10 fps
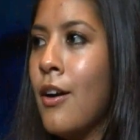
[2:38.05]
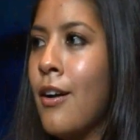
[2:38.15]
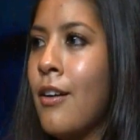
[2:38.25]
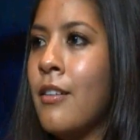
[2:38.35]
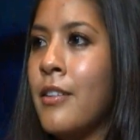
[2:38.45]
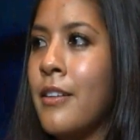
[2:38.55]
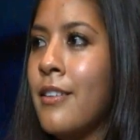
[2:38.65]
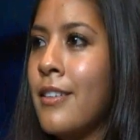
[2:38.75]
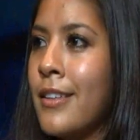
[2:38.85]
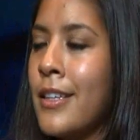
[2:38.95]
on,
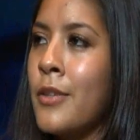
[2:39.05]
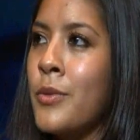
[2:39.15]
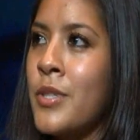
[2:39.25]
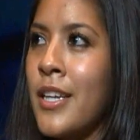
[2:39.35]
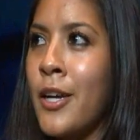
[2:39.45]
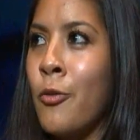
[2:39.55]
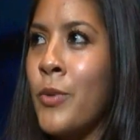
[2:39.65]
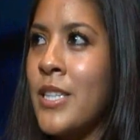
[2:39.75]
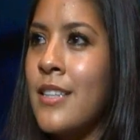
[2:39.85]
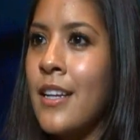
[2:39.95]
I think it was like a
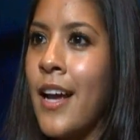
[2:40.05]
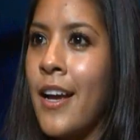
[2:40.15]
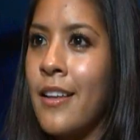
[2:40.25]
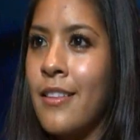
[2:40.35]
Wednesday night,